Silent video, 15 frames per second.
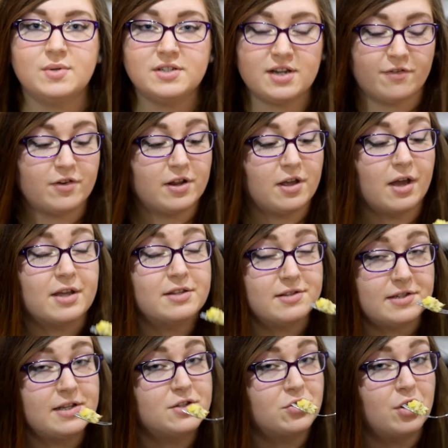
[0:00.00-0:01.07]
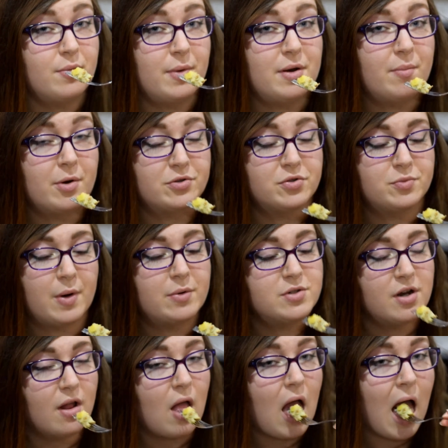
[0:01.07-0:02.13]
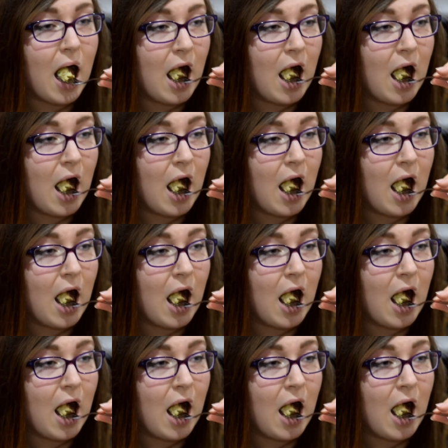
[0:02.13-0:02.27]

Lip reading: one definitely, I can see it's got a bit of Brussels sprouts in it.